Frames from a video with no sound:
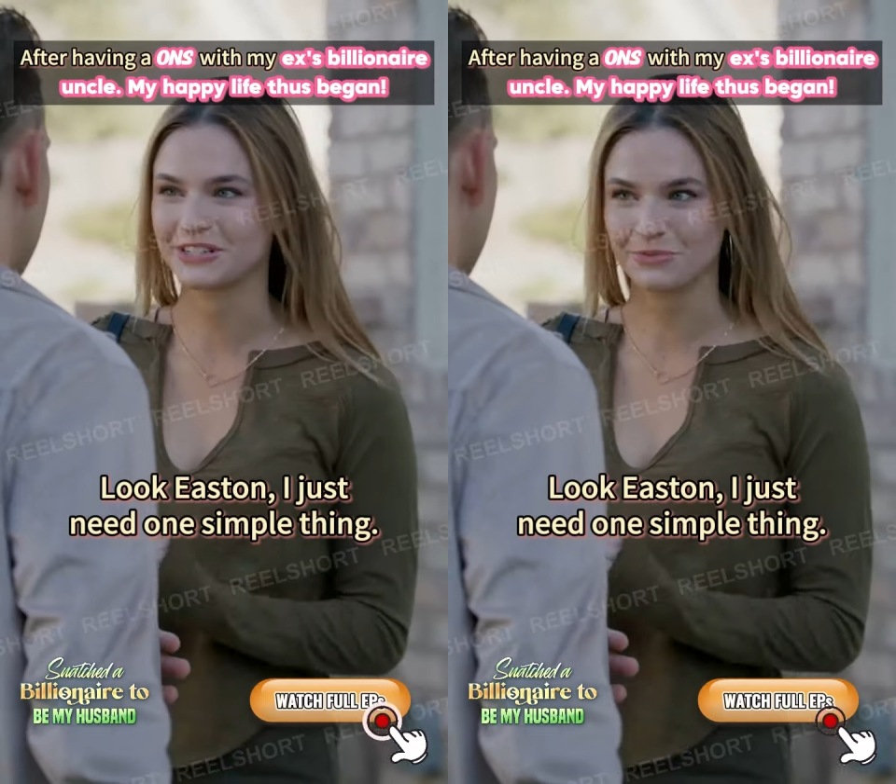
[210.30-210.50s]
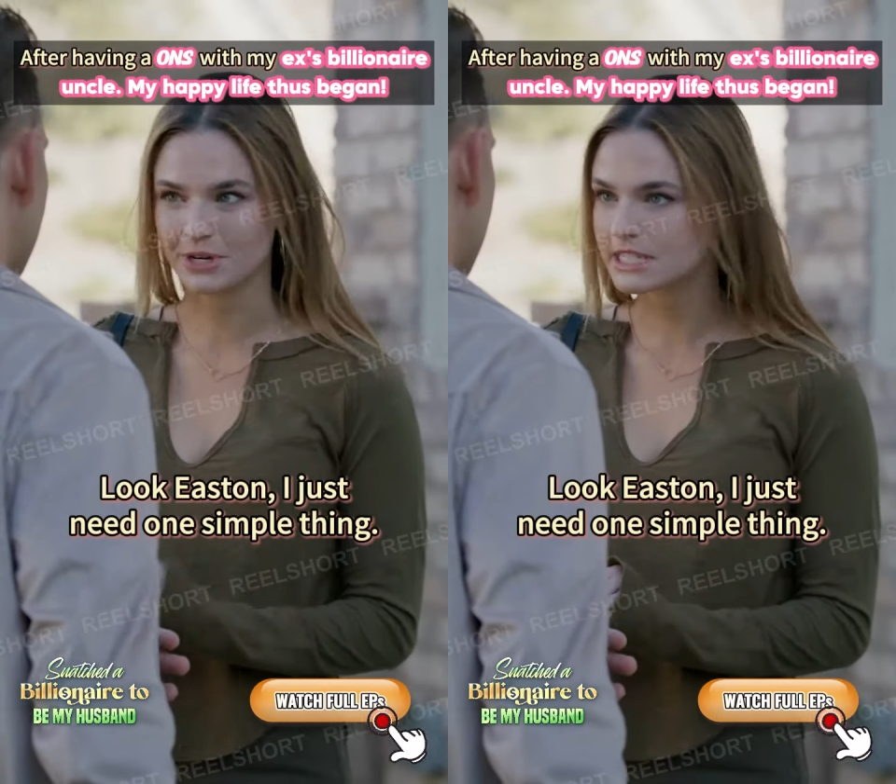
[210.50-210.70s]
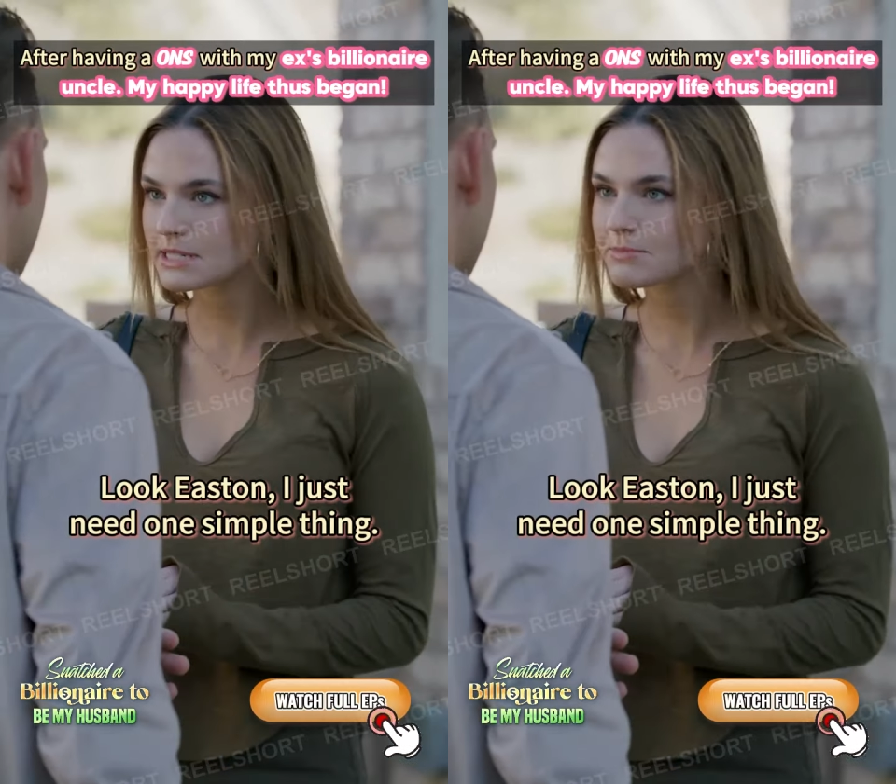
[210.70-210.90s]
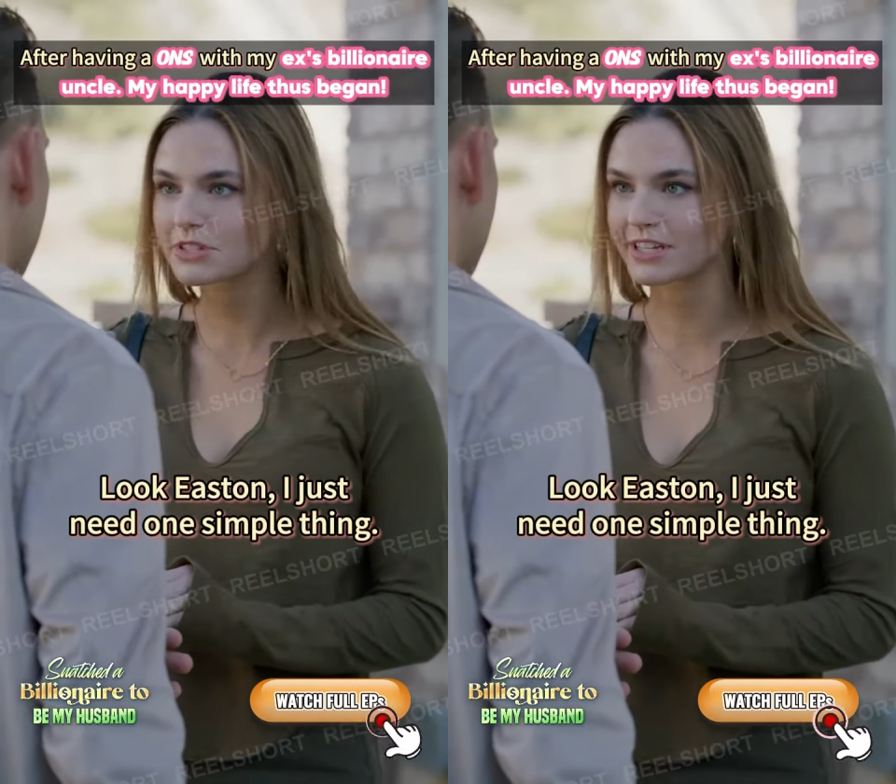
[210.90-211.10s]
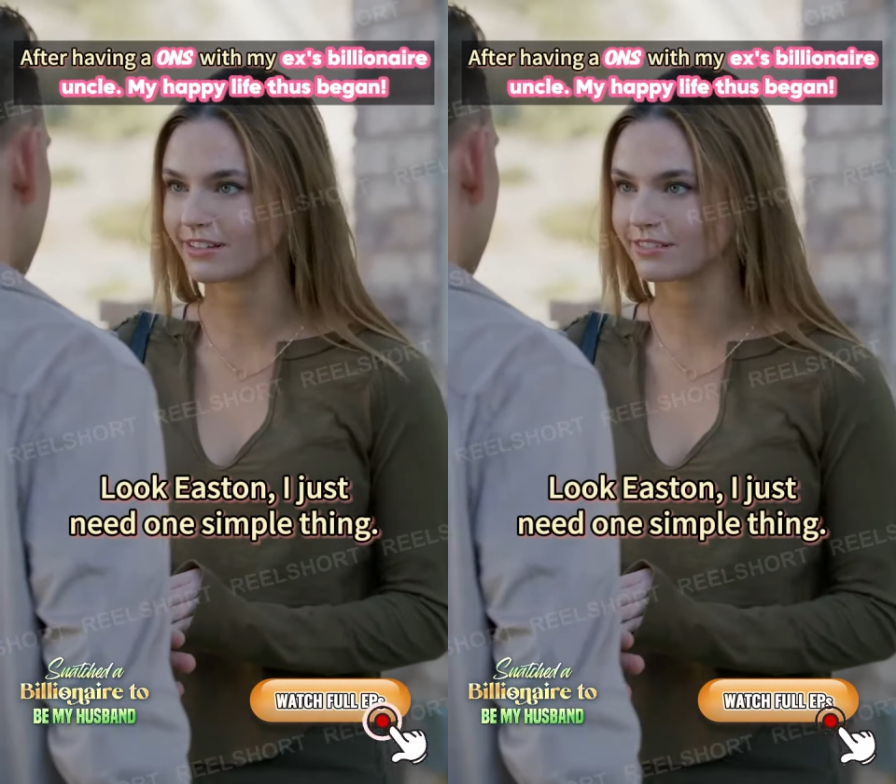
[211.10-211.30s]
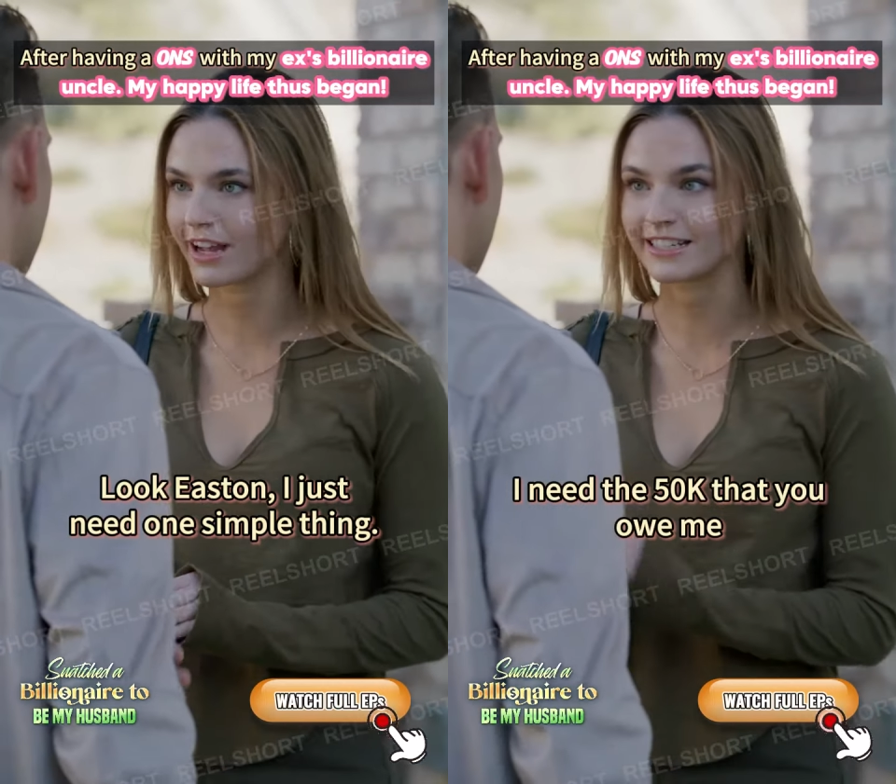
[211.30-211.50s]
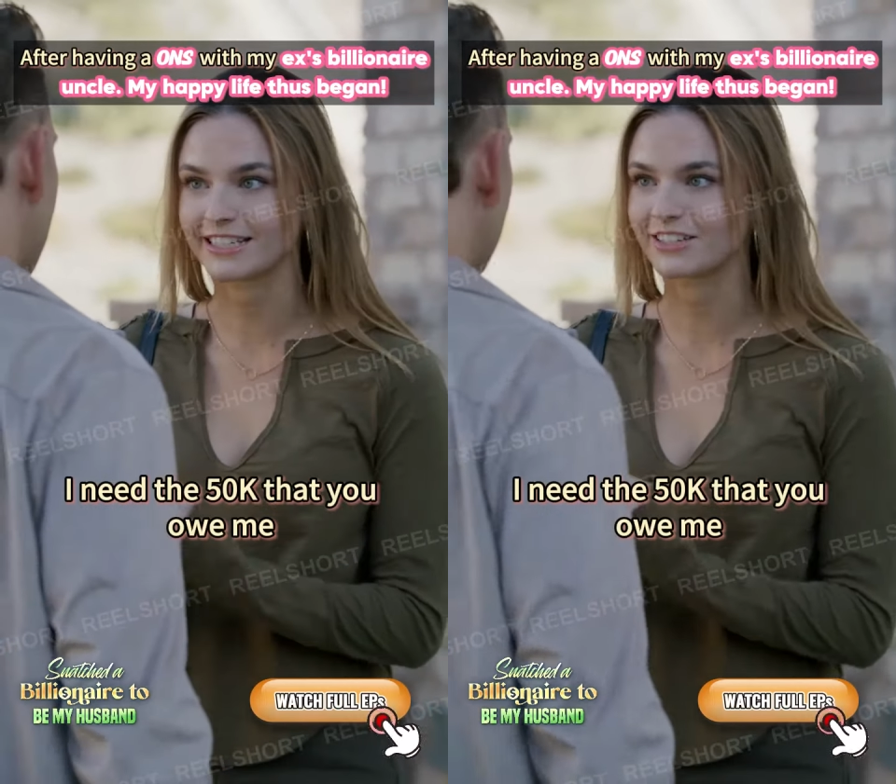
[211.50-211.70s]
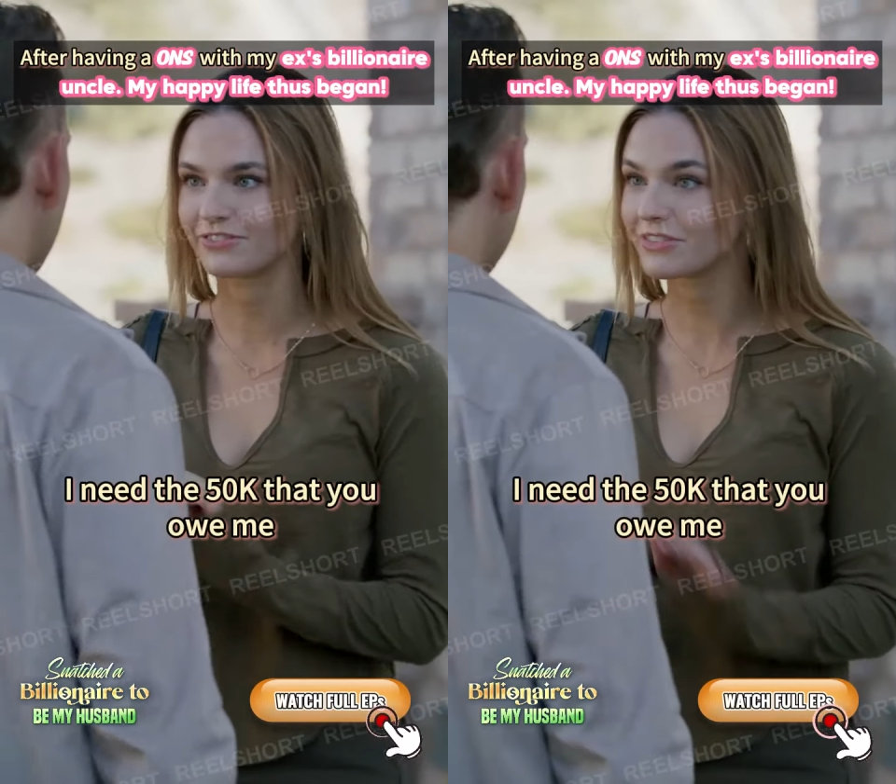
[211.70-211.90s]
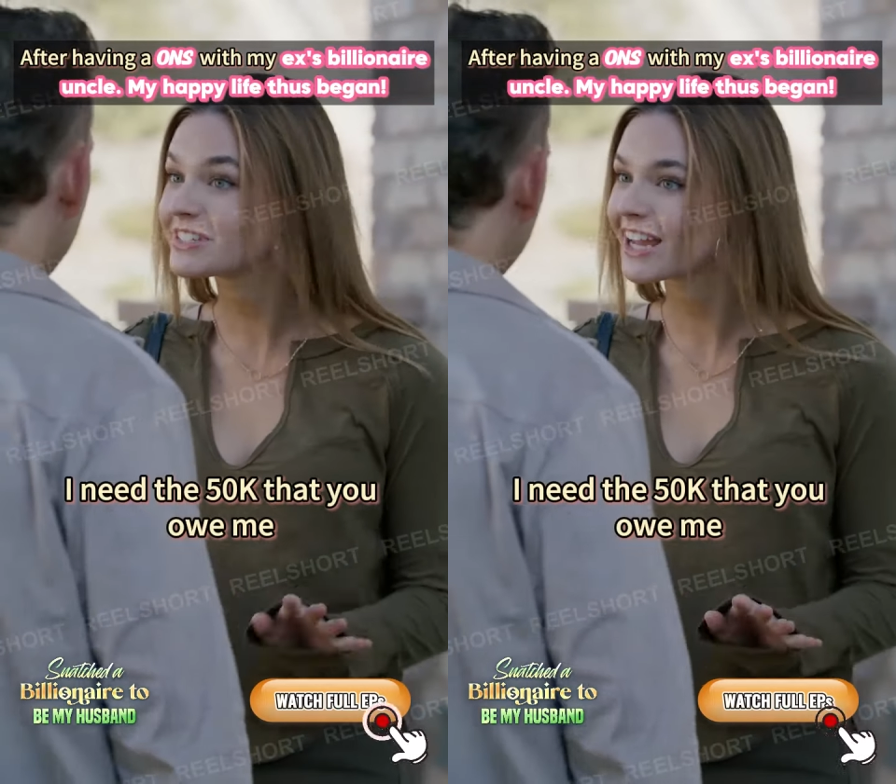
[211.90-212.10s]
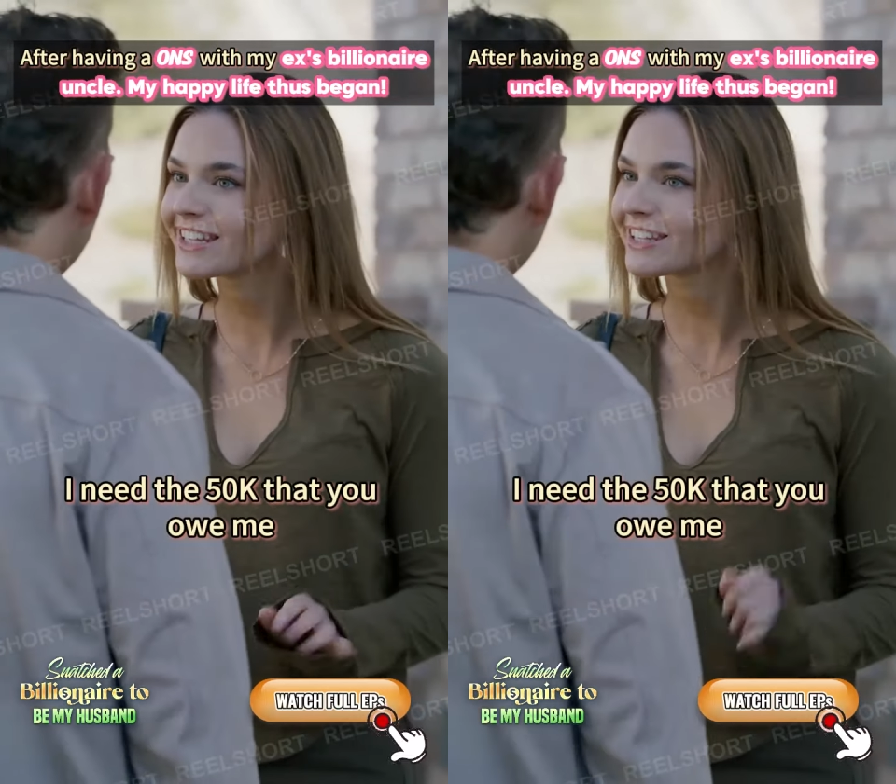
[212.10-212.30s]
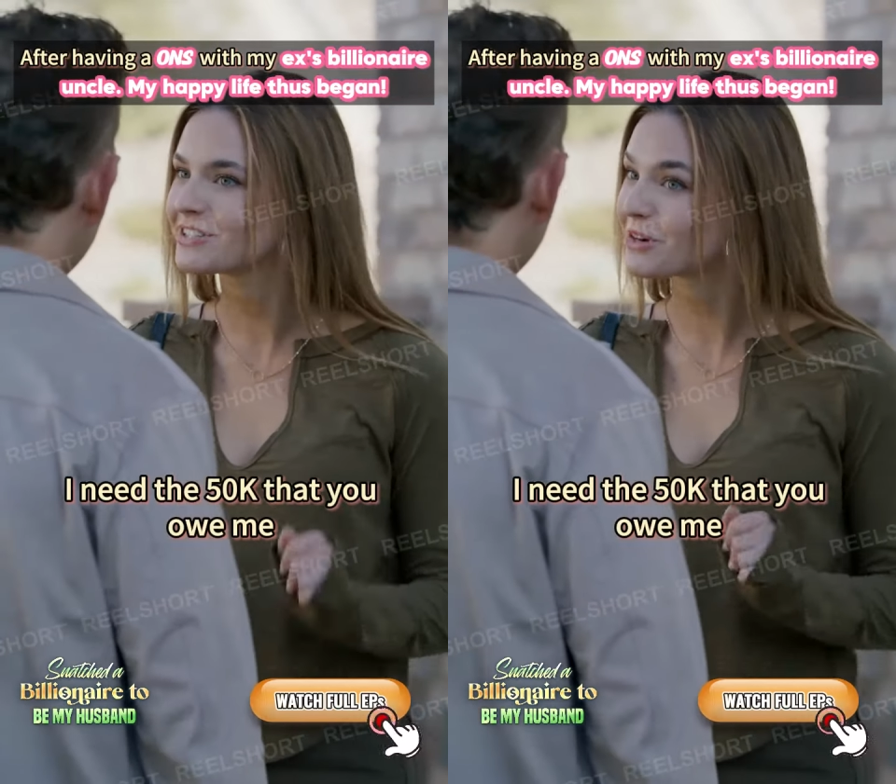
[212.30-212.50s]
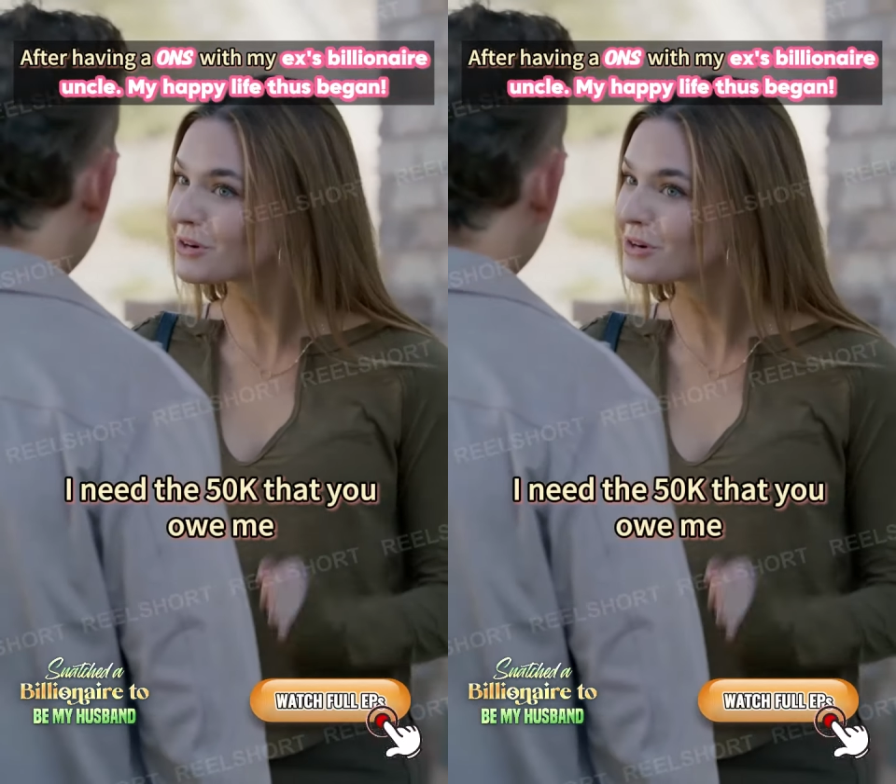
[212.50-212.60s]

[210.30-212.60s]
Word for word: need one simple thing. I need the 50K that you